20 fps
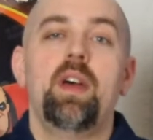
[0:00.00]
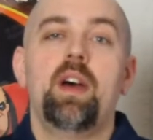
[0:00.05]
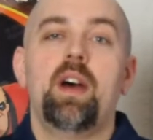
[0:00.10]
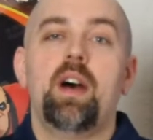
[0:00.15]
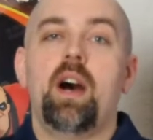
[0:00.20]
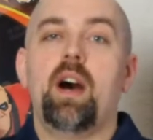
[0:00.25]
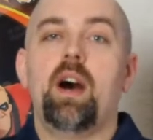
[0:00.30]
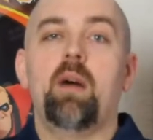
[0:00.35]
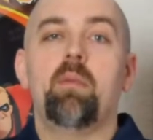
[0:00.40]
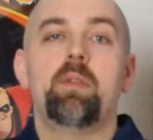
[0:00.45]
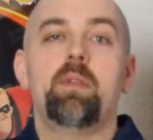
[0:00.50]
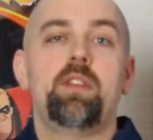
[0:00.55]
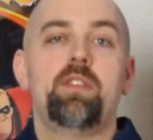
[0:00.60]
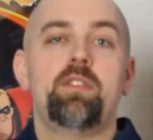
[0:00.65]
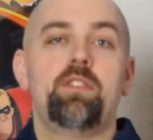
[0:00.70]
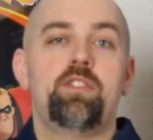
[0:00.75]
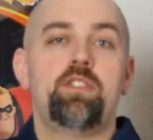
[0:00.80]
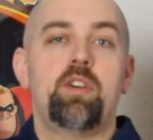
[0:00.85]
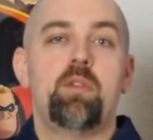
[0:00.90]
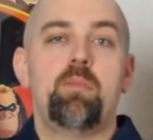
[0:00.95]
It
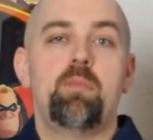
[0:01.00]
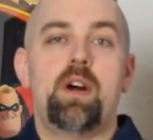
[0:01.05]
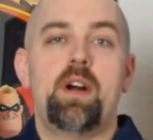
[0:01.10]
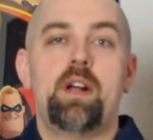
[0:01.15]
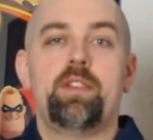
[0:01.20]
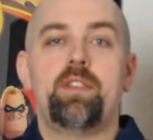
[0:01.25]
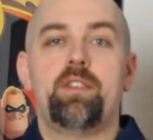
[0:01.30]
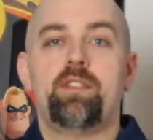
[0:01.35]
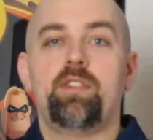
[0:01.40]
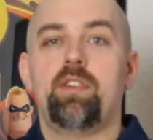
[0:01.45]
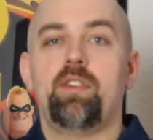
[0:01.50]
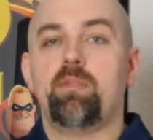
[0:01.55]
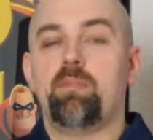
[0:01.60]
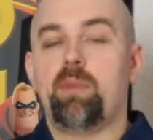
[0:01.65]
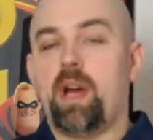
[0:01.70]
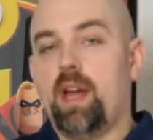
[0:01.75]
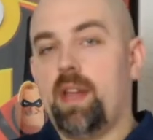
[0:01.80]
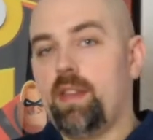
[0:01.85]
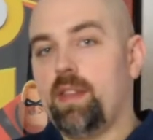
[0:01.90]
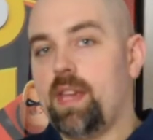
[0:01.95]
doesn't show much. It shows
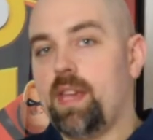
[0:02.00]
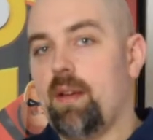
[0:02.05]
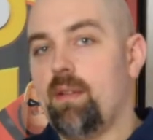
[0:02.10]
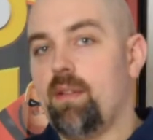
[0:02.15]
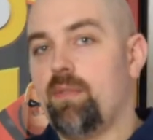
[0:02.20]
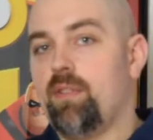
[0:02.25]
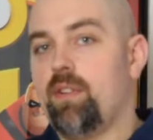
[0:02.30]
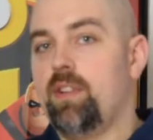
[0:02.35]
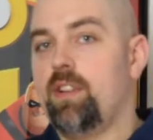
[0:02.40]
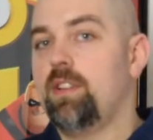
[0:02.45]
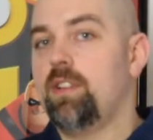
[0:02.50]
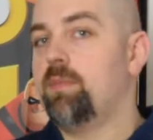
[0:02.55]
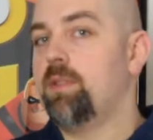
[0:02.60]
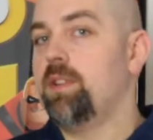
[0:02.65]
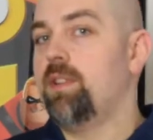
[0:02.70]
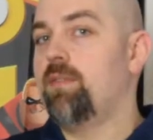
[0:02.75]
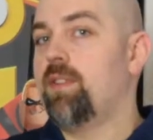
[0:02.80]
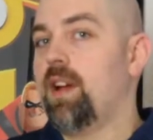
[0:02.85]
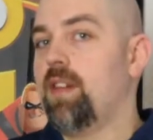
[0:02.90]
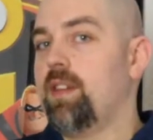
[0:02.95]
behind the camera footage, but
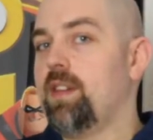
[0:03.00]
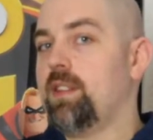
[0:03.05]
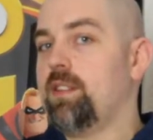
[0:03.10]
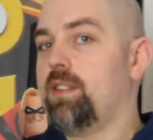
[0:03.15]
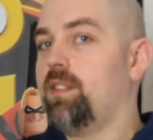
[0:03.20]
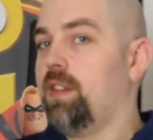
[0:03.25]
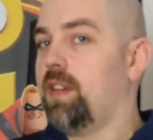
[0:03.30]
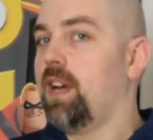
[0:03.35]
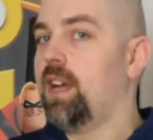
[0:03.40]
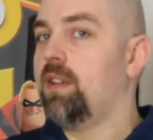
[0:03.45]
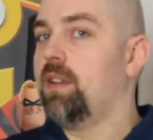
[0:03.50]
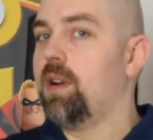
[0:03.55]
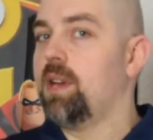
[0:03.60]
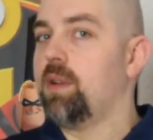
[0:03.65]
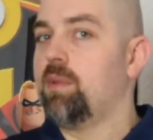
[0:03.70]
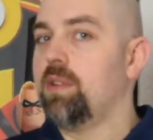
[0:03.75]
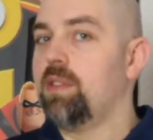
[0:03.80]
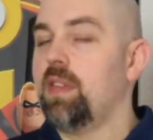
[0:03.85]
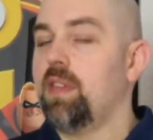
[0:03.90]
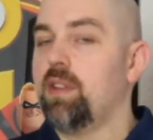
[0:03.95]
you finally get to see kind of like
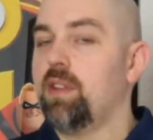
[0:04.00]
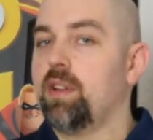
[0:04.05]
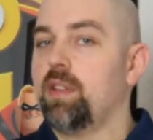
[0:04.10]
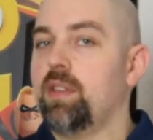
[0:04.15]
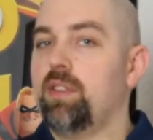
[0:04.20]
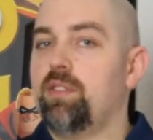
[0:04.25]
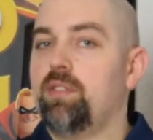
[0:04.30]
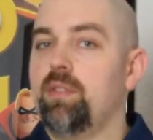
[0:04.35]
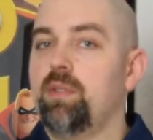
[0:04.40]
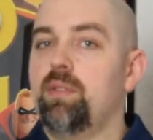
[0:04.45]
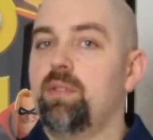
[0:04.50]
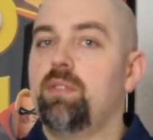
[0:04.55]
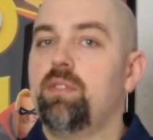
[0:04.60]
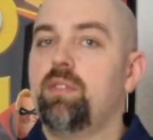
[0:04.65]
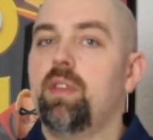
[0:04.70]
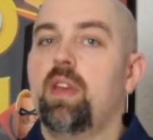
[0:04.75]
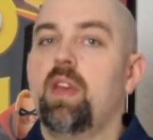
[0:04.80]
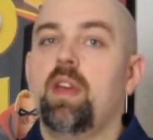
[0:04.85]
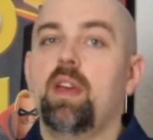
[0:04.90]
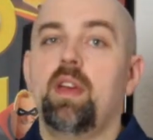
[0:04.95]
what they look in the
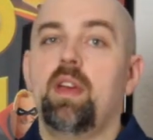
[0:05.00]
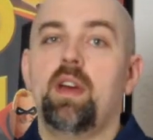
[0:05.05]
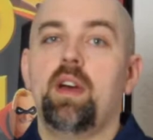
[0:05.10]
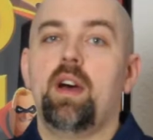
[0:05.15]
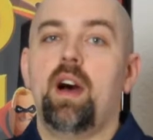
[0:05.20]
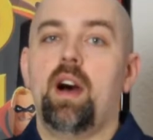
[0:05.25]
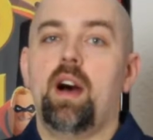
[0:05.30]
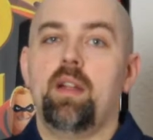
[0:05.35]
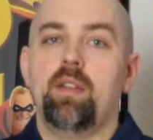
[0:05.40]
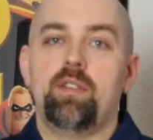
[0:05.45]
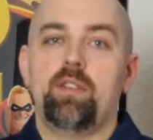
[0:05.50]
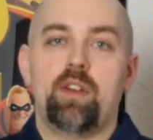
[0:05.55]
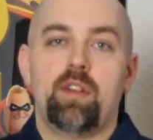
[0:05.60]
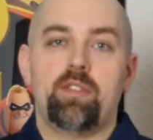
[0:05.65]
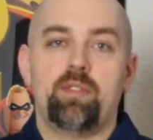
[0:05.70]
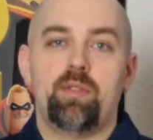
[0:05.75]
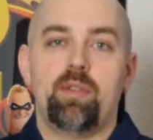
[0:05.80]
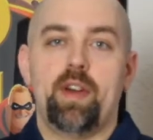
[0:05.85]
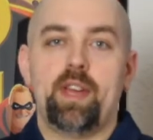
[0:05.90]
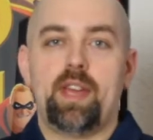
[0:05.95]
suits. There's
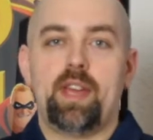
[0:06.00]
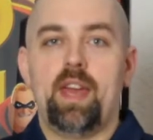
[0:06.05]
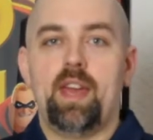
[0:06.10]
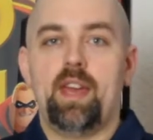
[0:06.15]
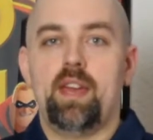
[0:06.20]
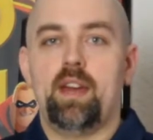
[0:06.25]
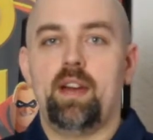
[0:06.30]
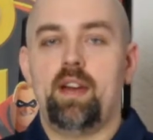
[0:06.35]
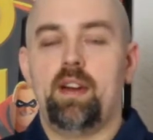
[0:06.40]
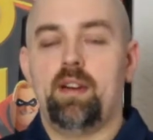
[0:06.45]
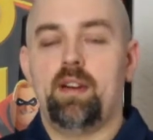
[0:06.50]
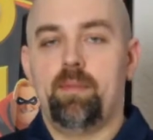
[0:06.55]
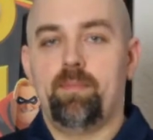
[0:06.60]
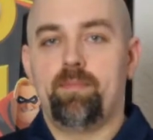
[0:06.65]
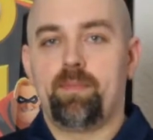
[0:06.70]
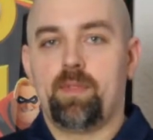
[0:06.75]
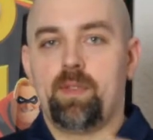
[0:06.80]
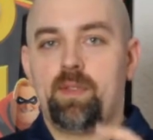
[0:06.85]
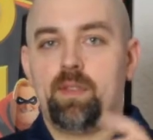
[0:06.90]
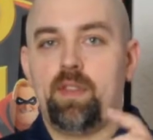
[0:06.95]
also like a,
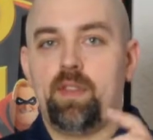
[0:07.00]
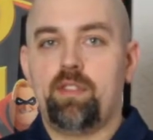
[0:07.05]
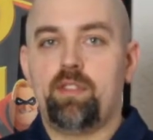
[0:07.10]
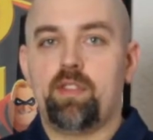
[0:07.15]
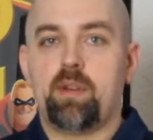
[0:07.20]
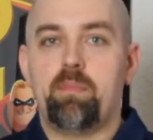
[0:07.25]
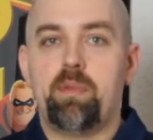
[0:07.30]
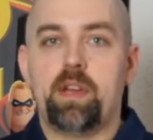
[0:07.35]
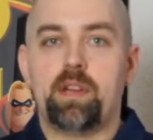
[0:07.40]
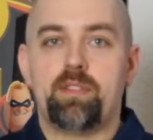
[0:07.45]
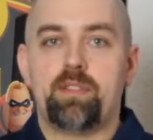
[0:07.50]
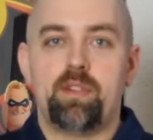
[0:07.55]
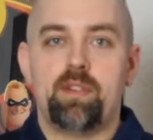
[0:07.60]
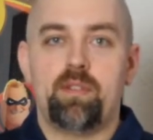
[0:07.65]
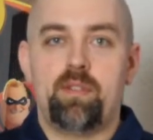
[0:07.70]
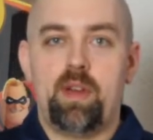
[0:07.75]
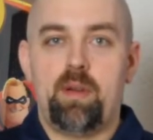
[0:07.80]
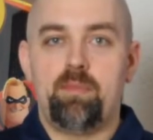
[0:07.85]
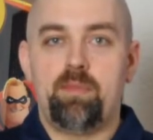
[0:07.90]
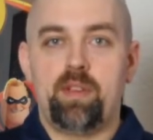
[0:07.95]
they took a picture
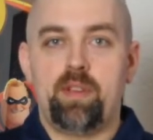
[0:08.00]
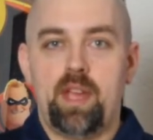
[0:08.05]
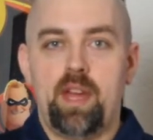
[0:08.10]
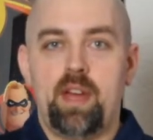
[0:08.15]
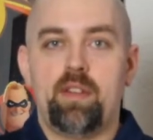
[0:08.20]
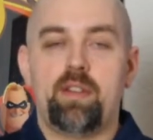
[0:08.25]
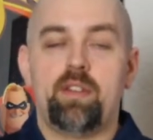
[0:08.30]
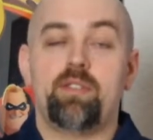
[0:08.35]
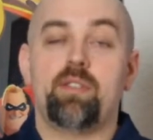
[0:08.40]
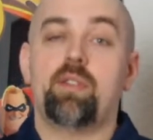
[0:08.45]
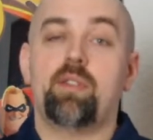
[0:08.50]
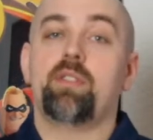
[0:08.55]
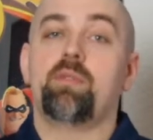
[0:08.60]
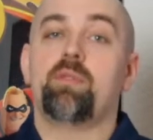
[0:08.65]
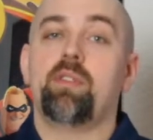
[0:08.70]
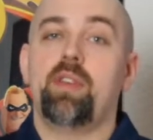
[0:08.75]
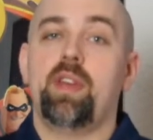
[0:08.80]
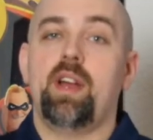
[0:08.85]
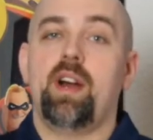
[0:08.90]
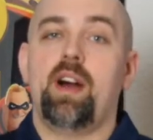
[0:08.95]
of them together, so it's
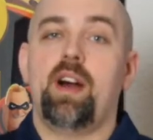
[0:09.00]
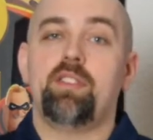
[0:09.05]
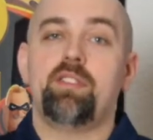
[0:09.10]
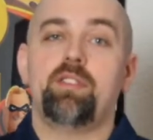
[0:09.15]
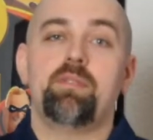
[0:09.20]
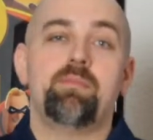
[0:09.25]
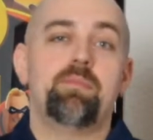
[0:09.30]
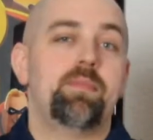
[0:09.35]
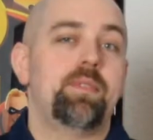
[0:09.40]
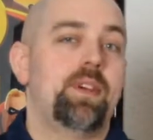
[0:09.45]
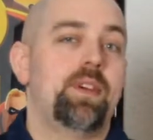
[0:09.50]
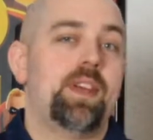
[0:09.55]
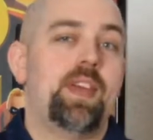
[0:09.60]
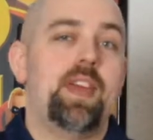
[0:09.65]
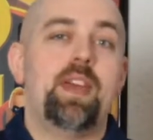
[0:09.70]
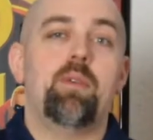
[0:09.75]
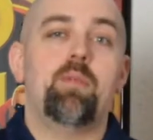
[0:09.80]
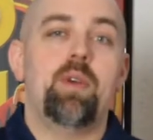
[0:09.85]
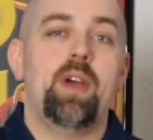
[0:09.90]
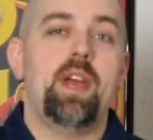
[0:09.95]
really awesome. I
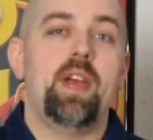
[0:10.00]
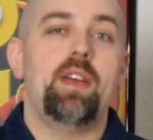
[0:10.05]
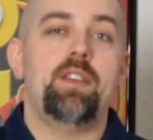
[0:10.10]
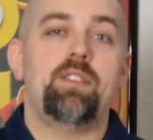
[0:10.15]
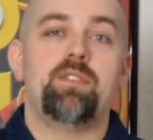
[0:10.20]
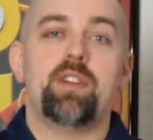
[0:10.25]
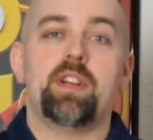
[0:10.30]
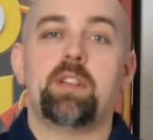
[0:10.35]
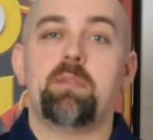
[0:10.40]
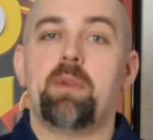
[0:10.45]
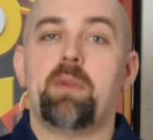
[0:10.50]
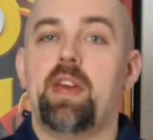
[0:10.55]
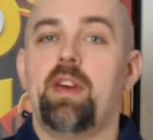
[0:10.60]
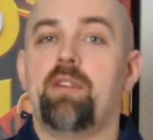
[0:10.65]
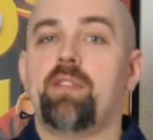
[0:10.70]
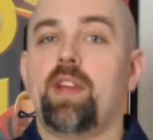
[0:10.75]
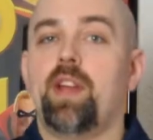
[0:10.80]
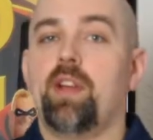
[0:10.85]
can't wait. It's directed by F.